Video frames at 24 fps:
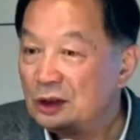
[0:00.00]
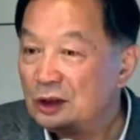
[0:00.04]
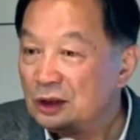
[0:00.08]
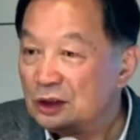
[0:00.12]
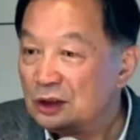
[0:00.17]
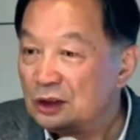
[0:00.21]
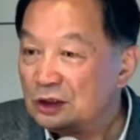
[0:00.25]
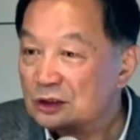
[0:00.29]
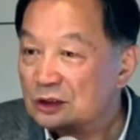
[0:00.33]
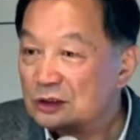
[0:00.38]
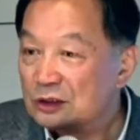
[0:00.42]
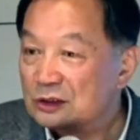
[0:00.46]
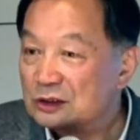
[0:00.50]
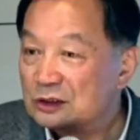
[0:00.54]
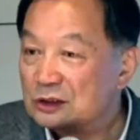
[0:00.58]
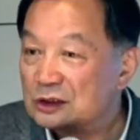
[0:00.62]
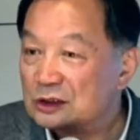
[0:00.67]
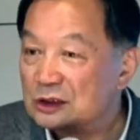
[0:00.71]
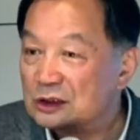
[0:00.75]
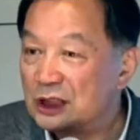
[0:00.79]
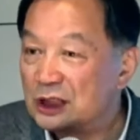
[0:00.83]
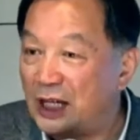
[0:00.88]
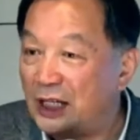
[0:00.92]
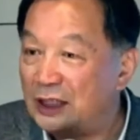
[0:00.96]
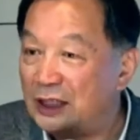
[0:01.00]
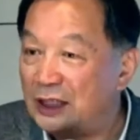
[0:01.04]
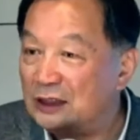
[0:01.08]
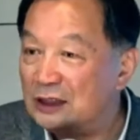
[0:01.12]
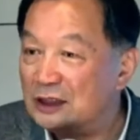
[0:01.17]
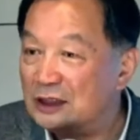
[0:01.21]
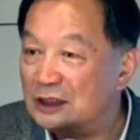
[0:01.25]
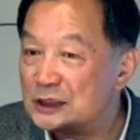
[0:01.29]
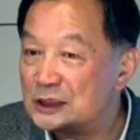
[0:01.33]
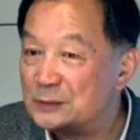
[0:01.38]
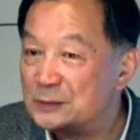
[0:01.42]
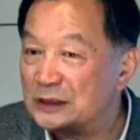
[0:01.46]
In contrast,
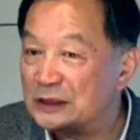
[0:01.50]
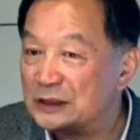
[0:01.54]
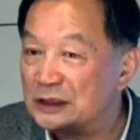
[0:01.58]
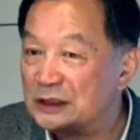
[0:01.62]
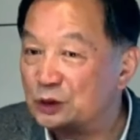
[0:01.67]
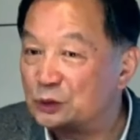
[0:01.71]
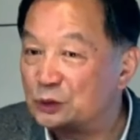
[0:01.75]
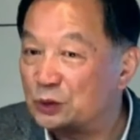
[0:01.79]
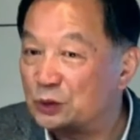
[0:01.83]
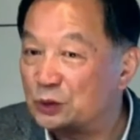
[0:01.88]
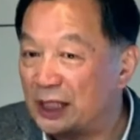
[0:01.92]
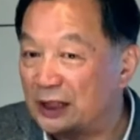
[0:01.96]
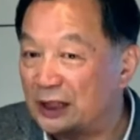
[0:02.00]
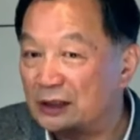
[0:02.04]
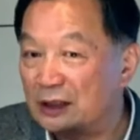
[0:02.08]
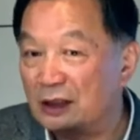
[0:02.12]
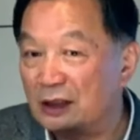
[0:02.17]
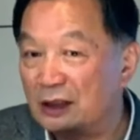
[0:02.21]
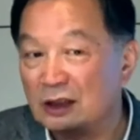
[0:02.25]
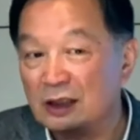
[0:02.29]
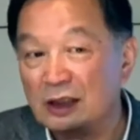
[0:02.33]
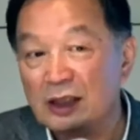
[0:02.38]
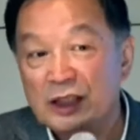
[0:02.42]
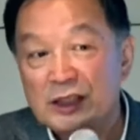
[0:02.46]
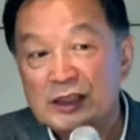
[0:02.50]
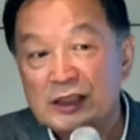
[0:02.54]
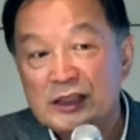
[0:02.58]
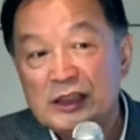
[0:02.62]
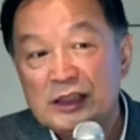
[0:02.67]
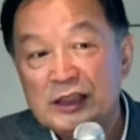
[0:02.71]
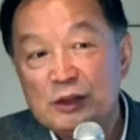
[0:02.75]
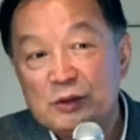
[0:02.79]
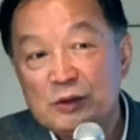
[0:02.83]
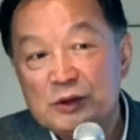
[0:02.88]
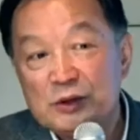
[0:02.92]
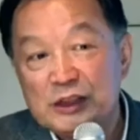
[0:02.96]
if you look at
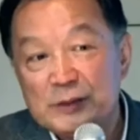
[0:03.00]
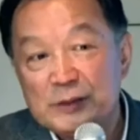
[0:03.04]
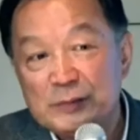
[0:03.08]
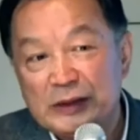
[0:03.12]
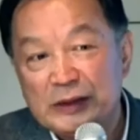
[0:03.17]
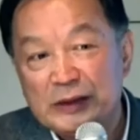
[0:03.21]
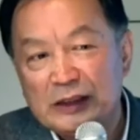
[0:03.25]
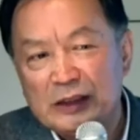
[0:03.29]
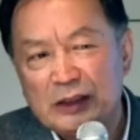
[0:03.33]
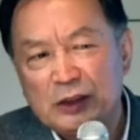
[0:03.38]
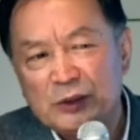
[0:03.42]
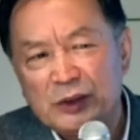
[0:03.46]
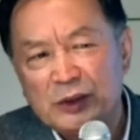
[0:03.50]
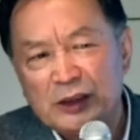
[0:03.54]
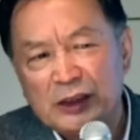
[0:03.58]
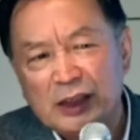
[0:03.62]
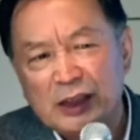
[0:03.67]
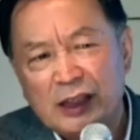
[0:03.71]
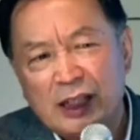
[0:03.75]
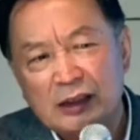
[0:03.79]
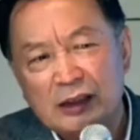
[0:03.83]
countries like China